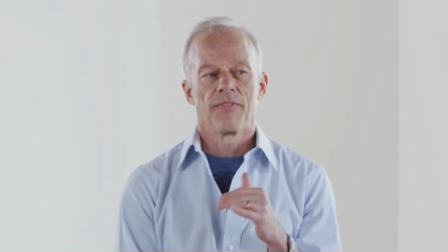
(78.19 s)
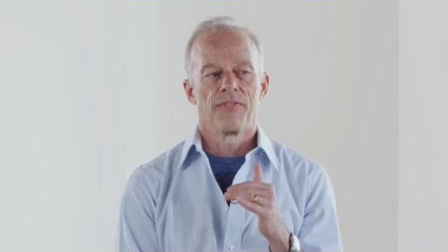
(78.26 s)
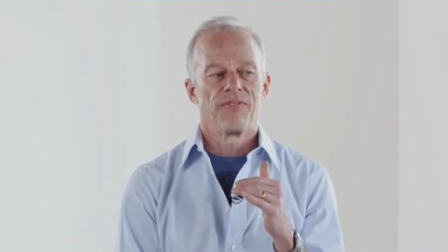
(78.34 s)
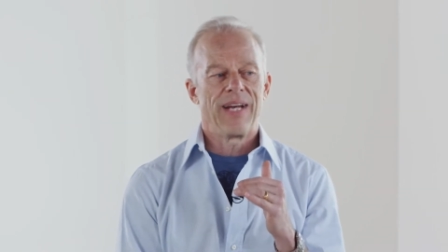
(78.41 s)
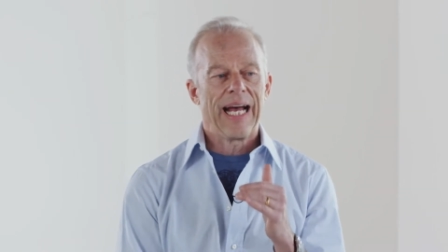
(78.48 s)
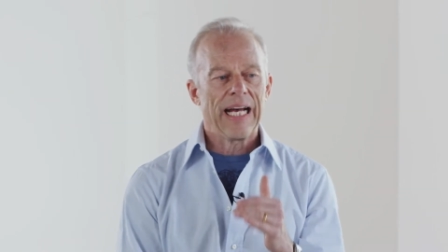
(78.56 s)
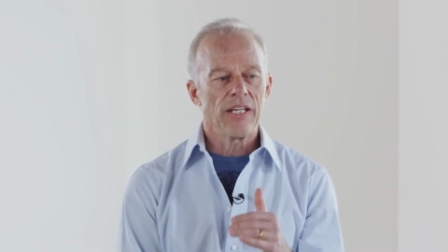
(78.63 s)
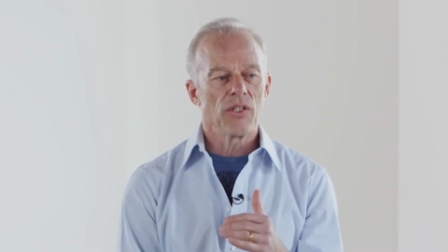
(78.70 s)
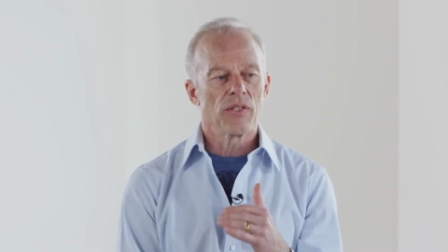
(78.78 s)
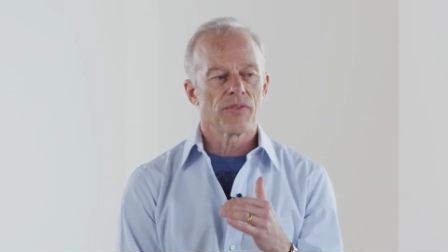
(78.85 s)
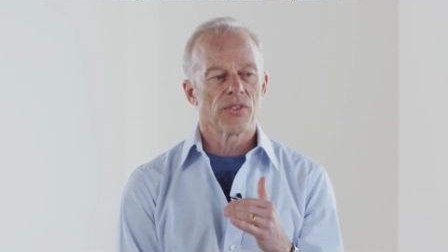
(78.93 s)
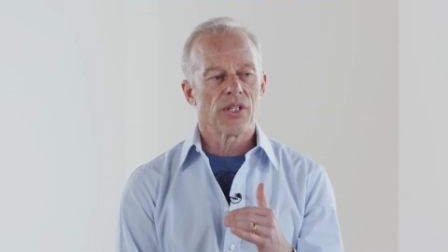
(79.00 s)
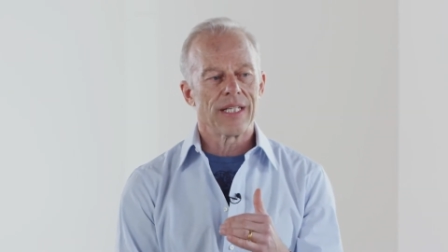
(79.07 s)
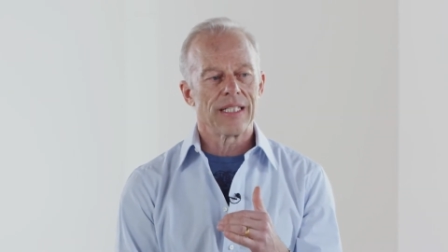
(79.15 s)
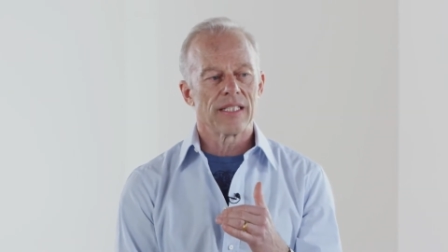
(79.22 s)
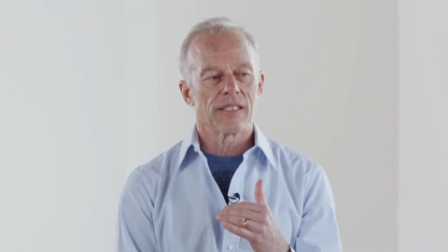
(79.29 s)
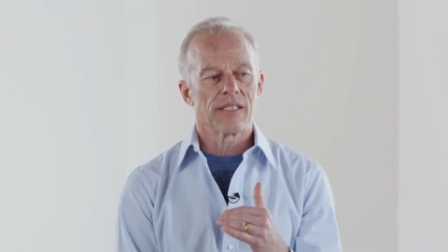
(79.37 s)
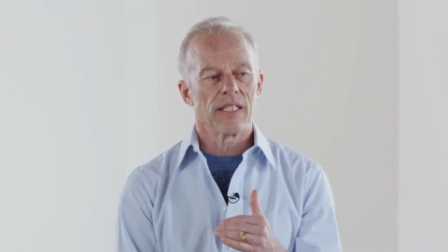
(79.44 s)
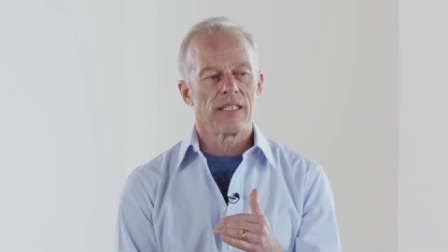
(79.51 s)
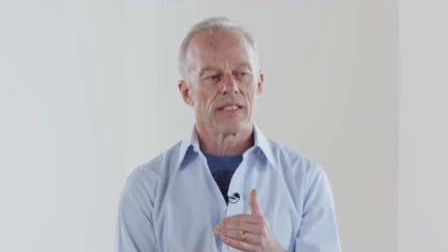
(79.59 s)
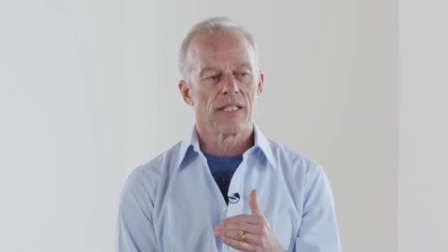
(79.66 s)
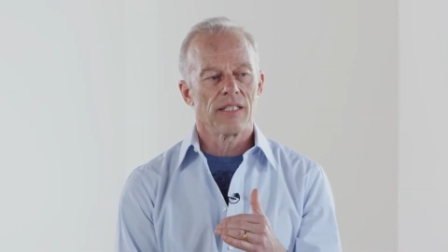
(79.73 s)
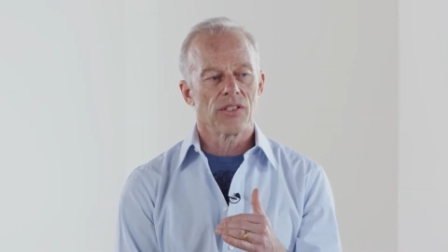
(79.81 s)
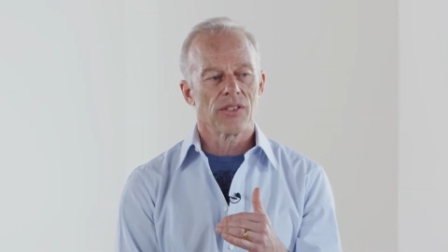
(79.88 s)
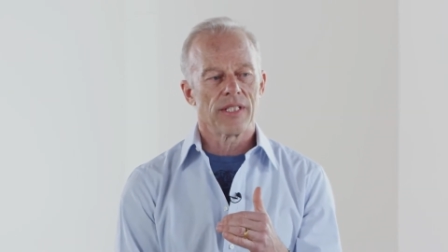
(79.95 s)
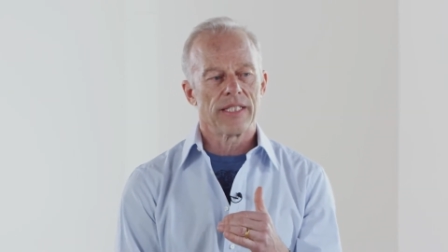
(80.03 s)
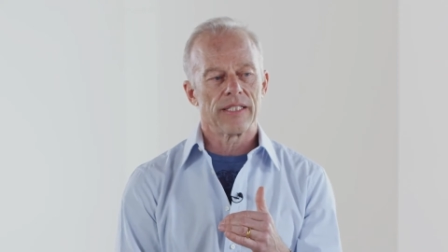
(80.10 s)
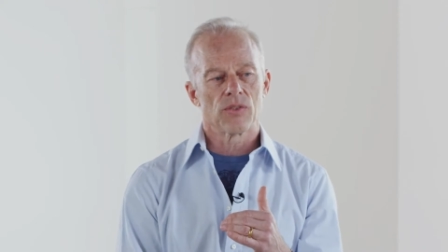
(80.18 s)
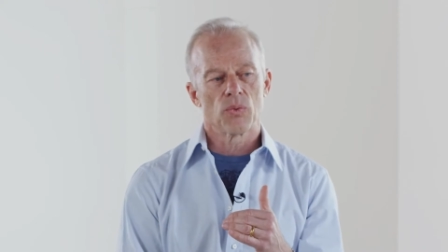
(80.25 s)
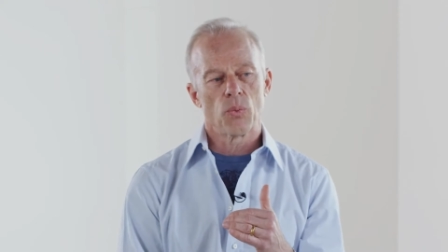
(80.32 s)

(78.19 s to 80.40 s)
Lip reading: value of starting to study Tantra is